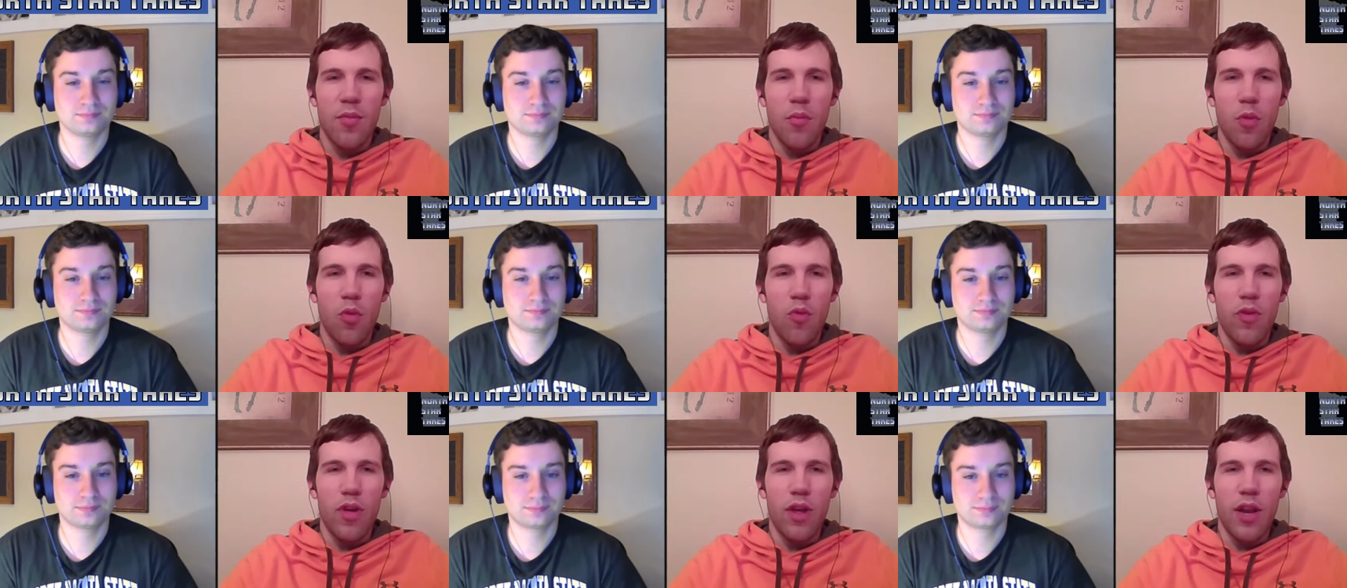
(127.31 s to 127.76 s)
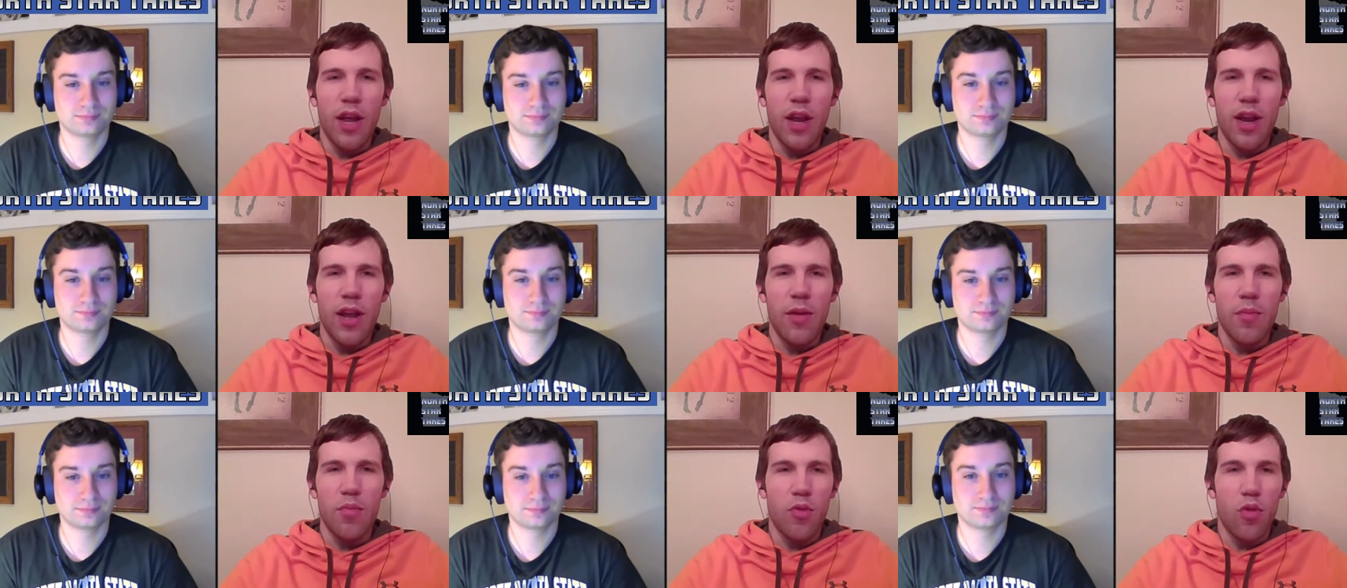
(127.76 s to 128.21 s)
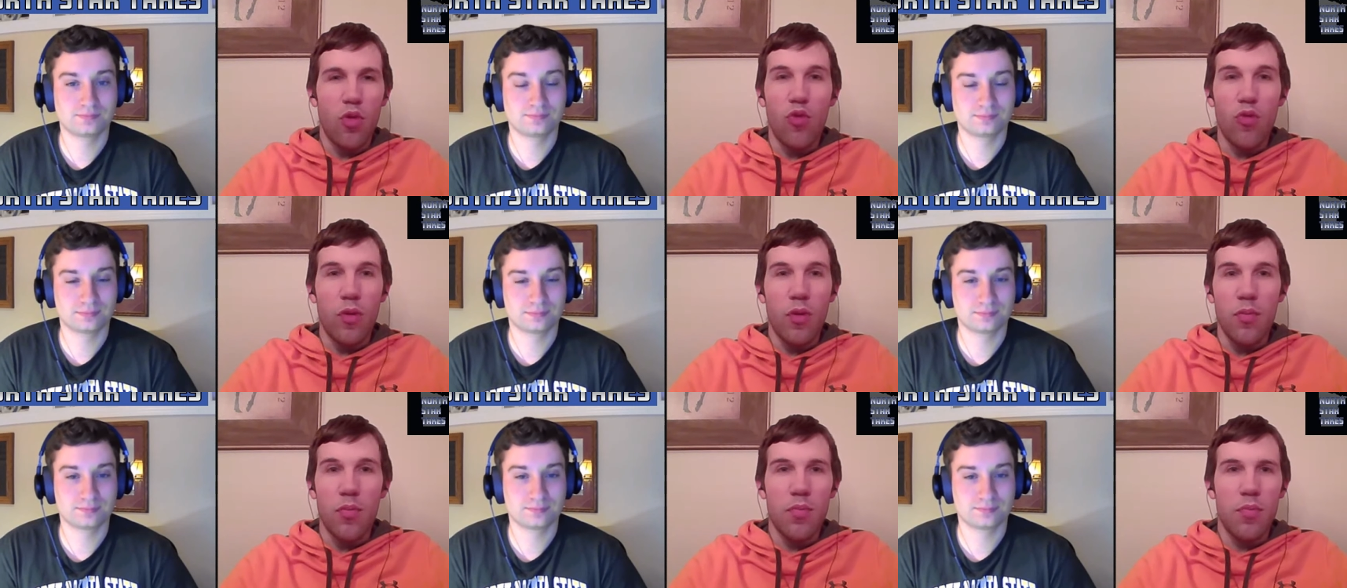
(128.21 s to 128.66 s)
Speaker 1: move in on a
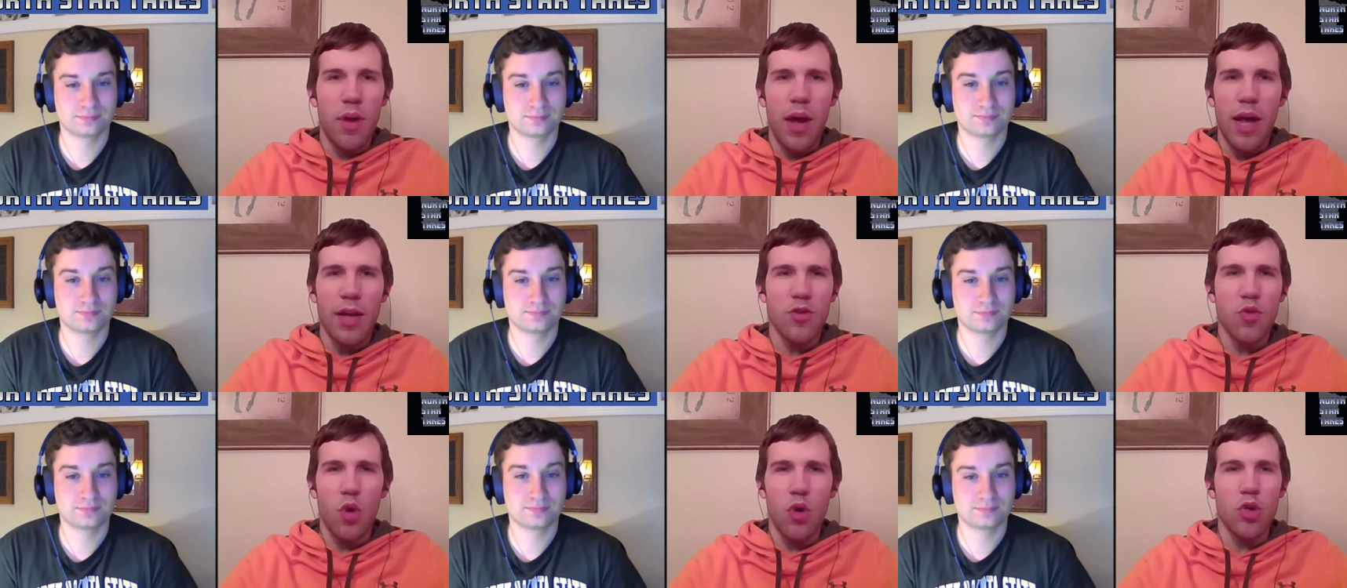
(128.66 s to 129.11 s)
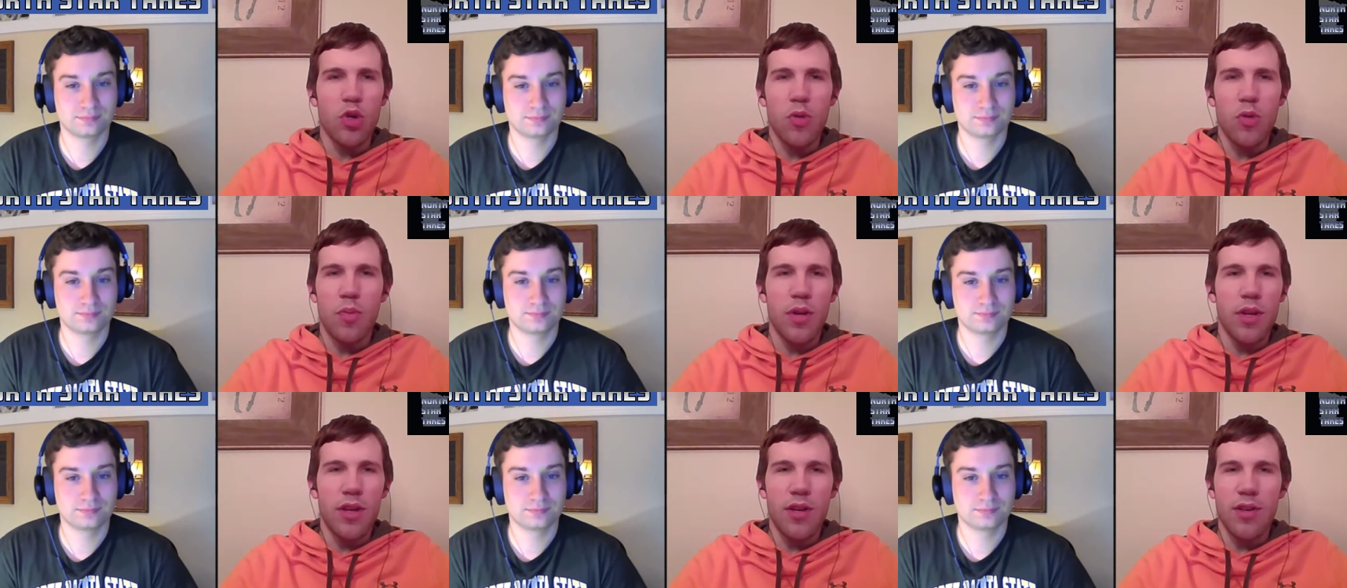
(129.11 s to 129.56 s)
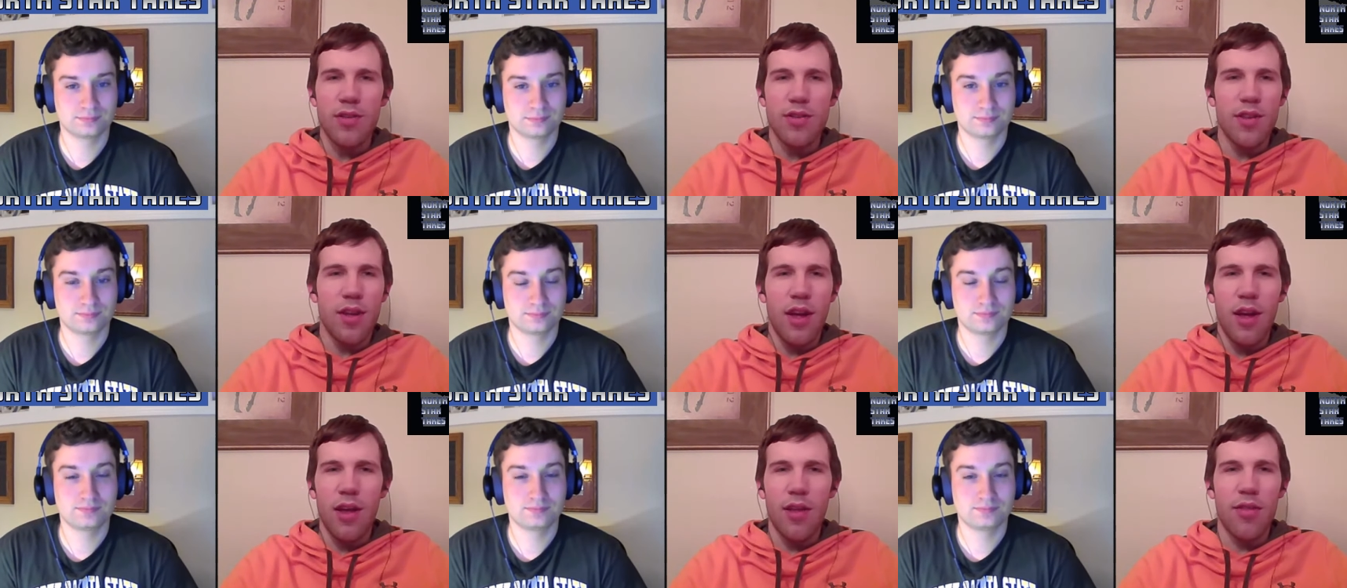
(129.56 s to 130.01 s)
proven pass rusher
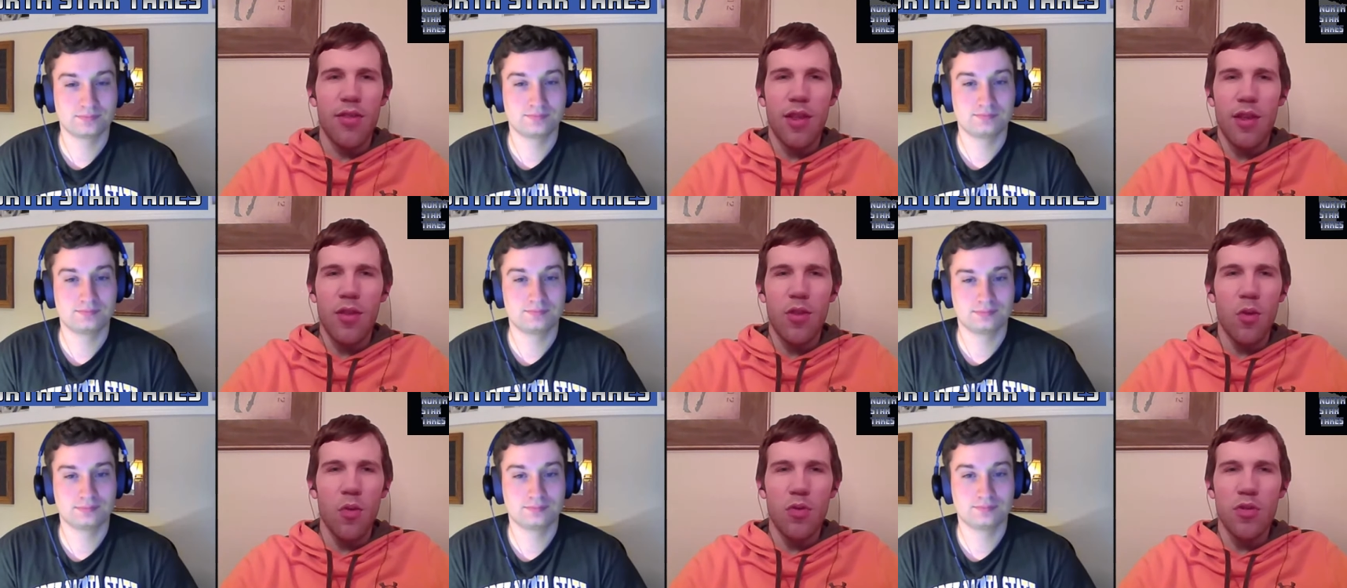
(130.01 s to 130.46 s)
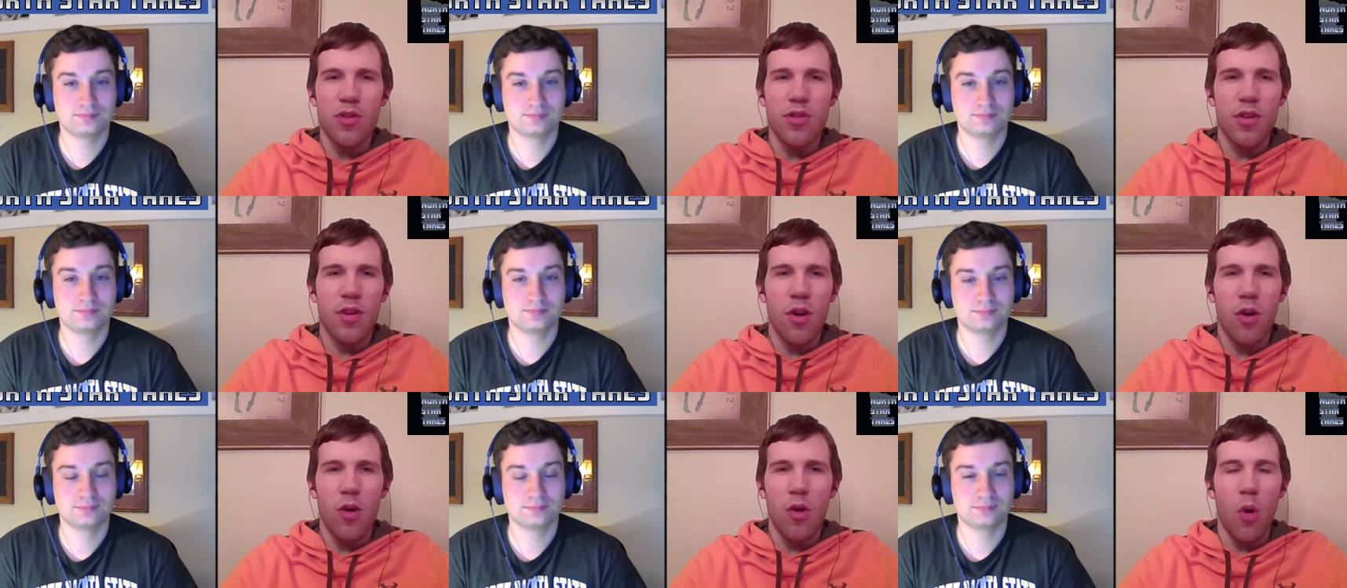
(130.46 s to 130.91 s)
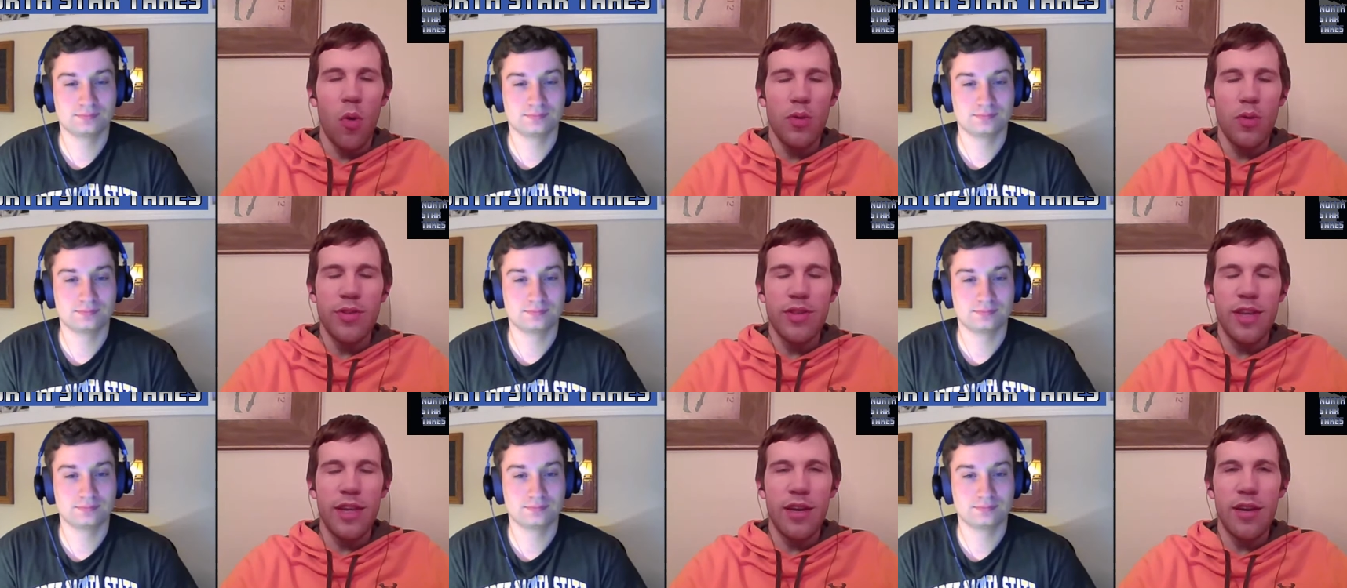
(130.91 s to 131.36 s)
because I think those are
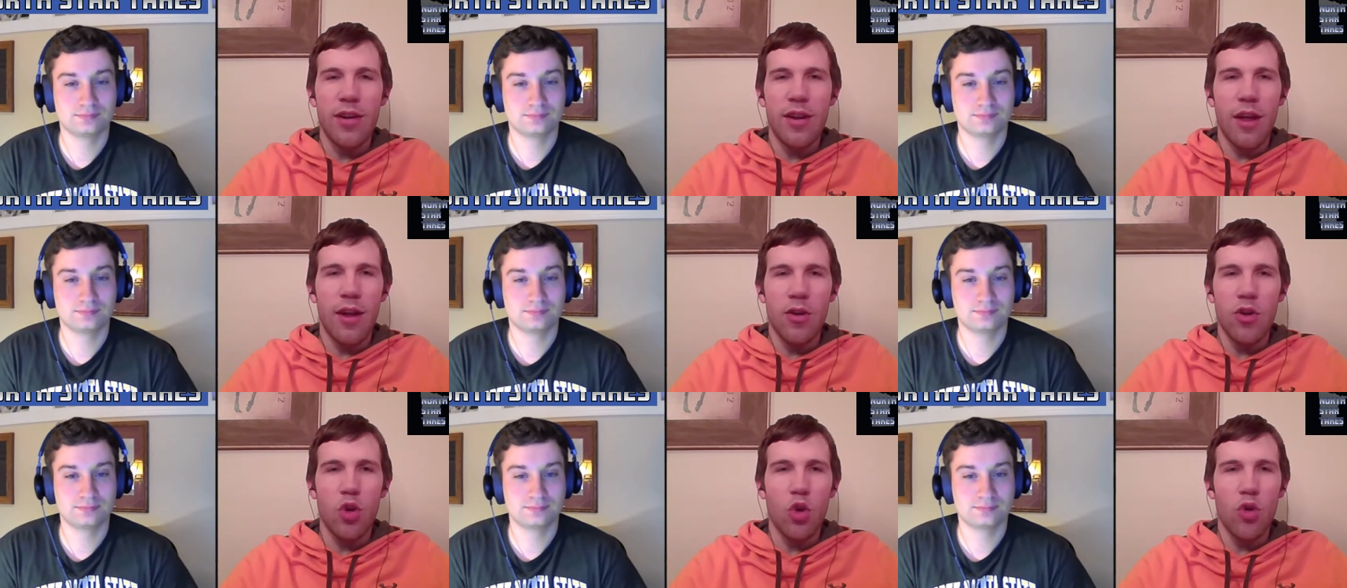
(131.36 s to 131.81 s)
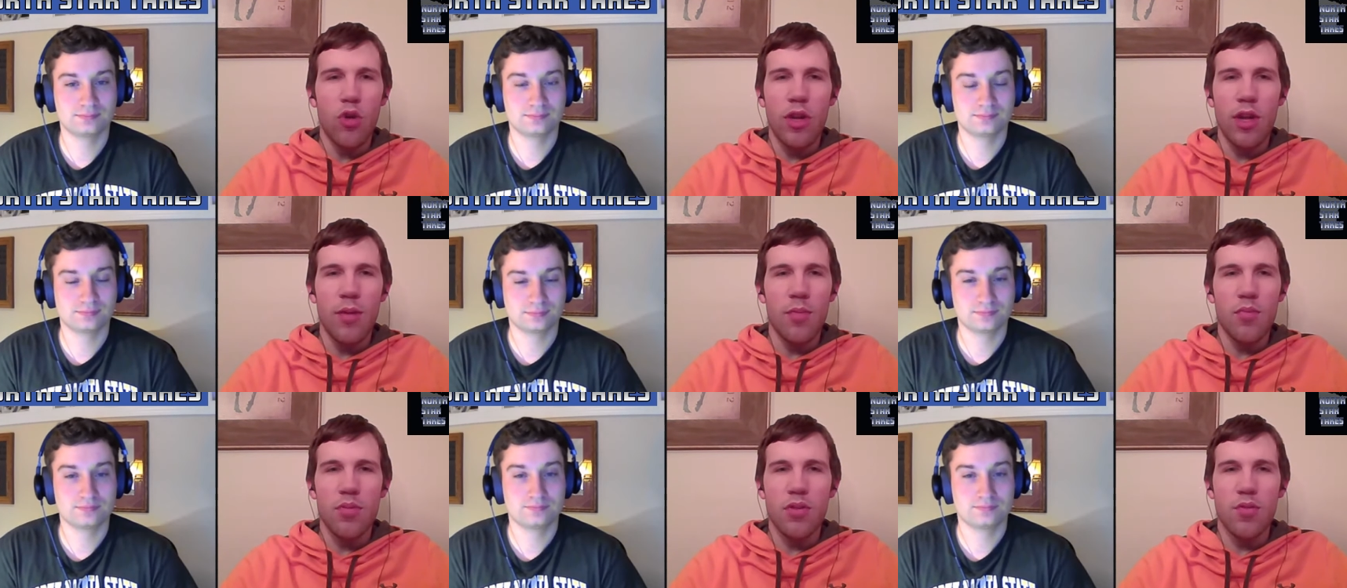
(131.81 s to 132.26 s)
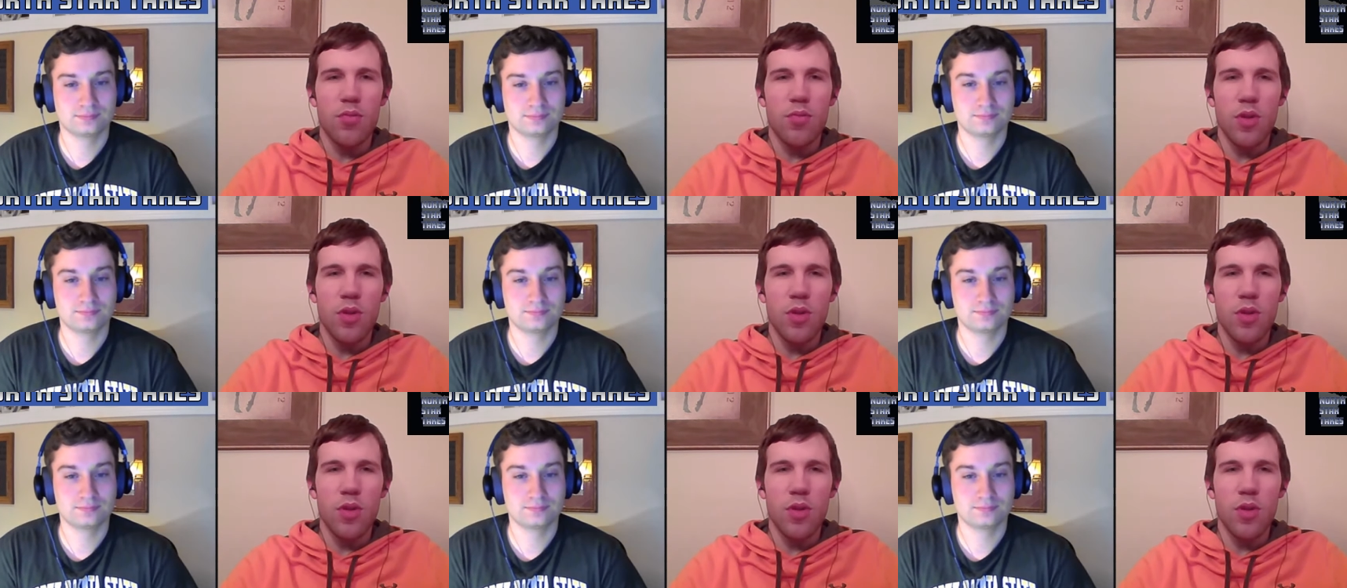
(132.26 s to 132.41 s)
always needed on good teams.